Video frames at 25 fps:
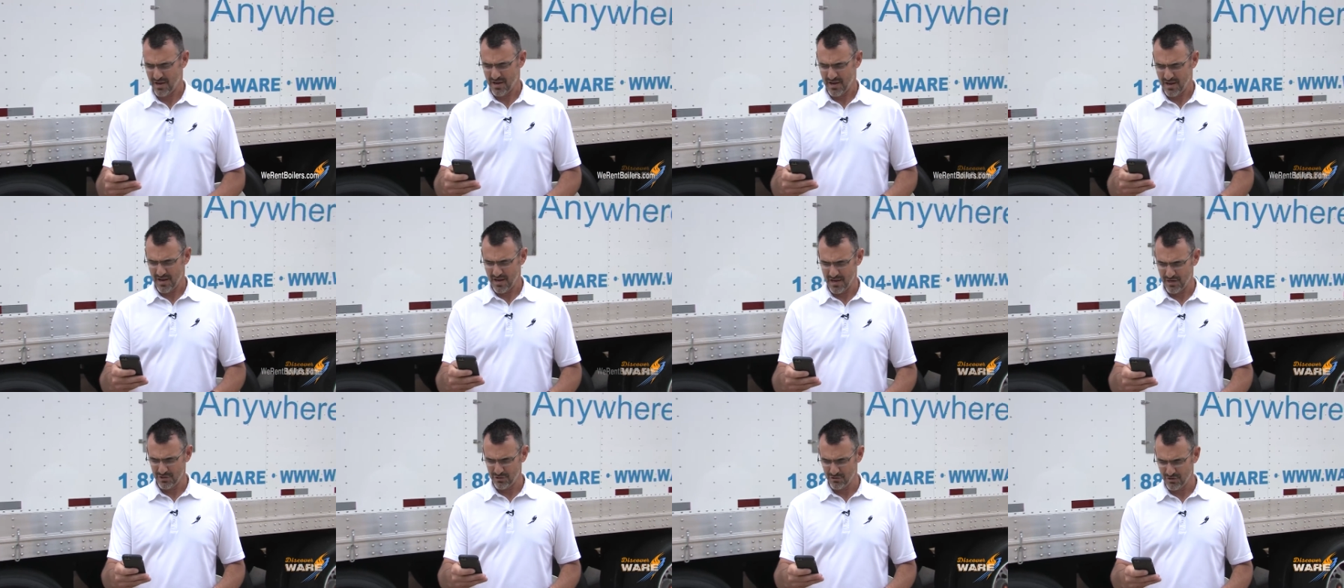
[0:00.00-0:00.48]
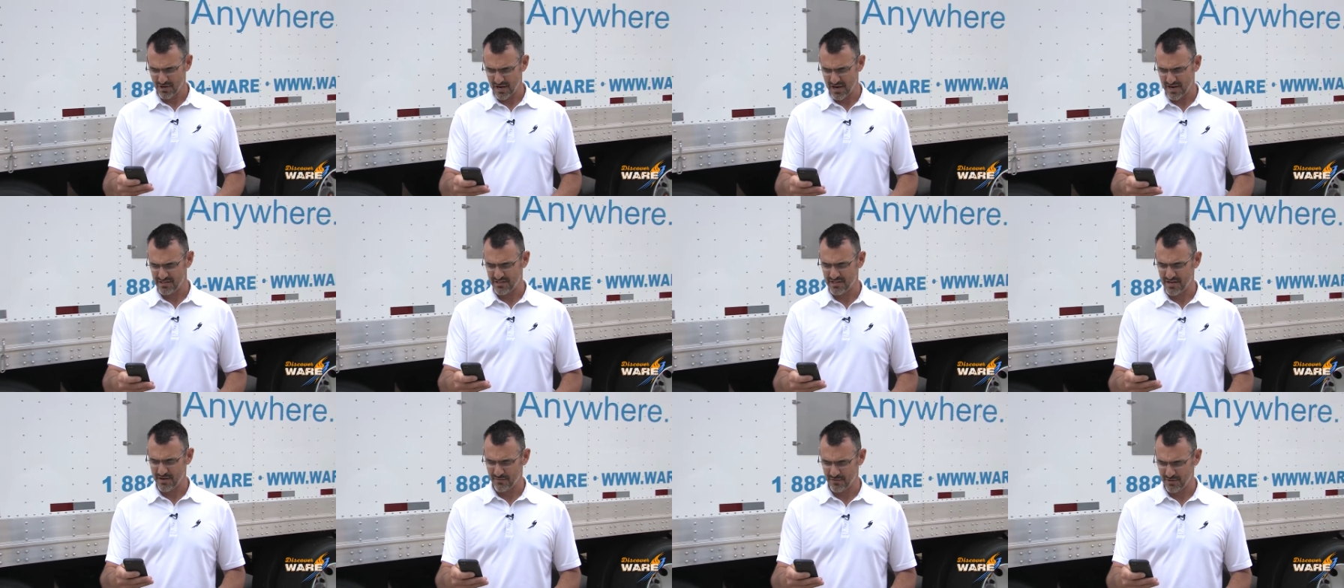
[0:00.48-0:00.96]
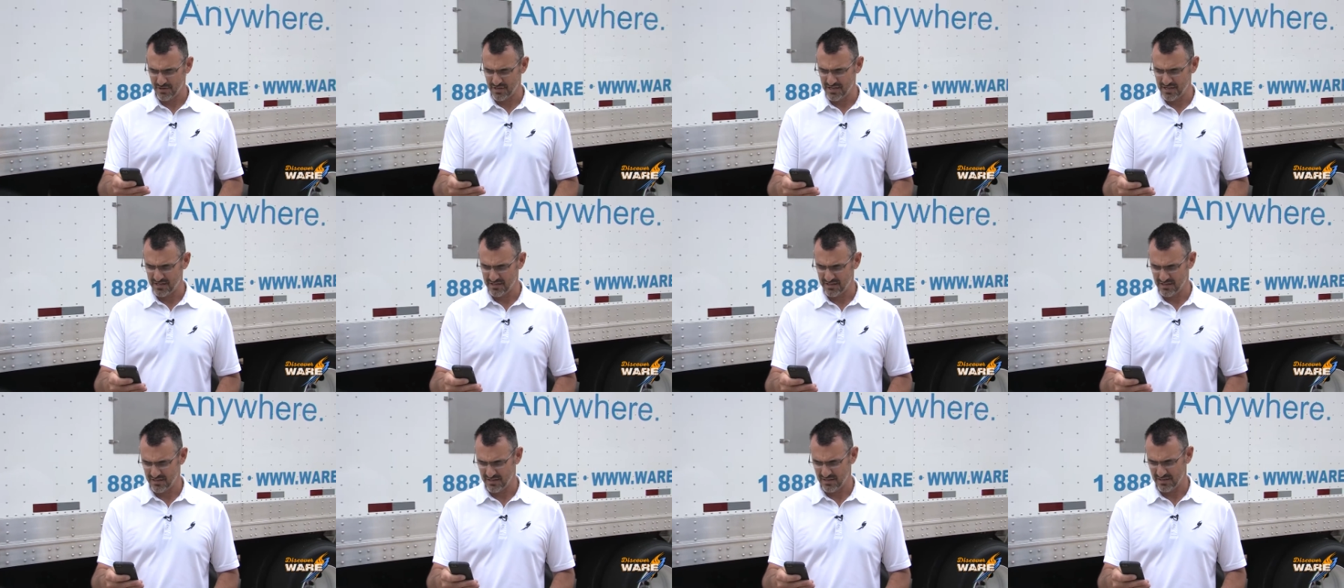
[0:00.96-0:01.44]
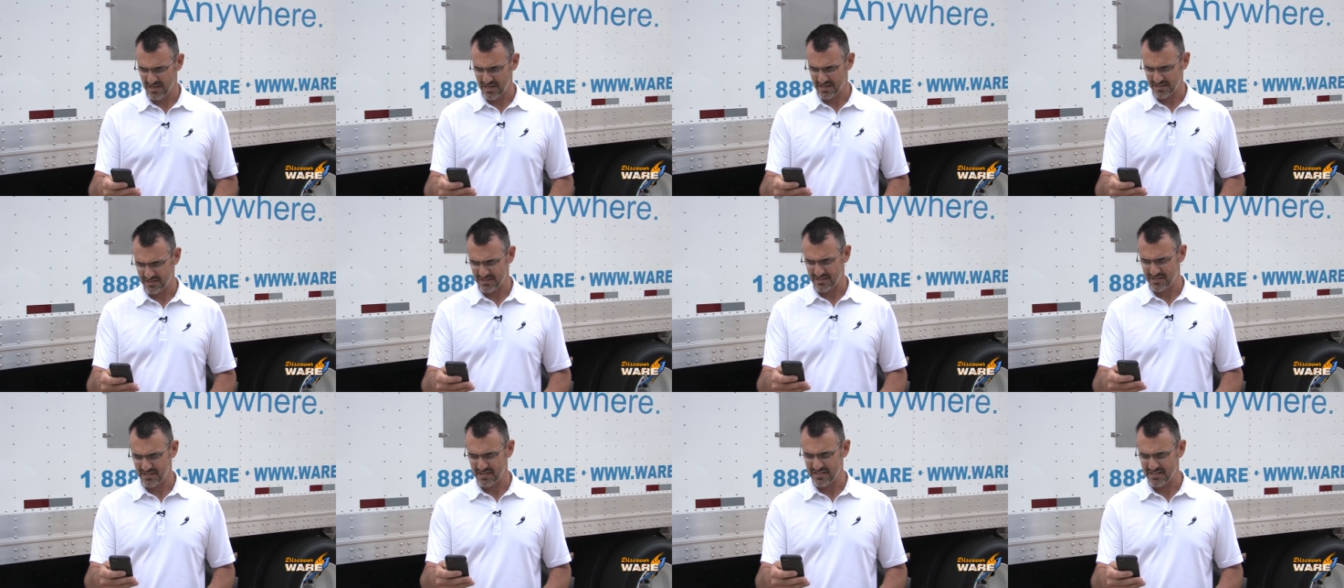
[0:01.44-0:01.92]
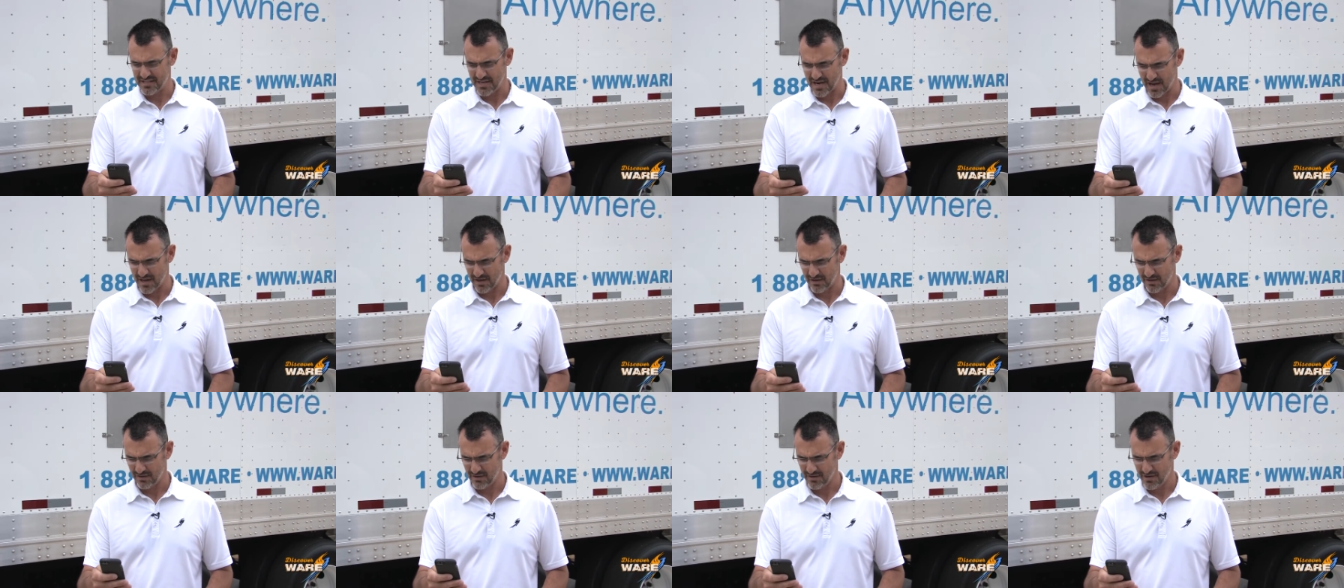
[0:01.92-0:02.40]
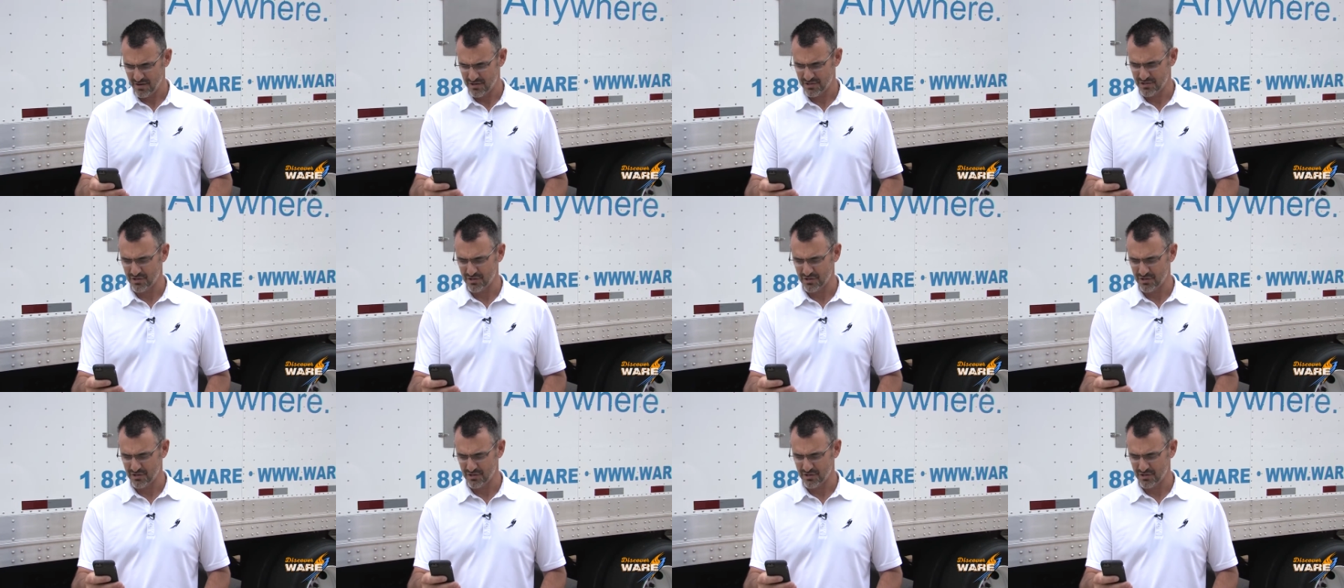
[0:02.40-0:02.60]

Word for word: and you guys never need to get to see Tyler,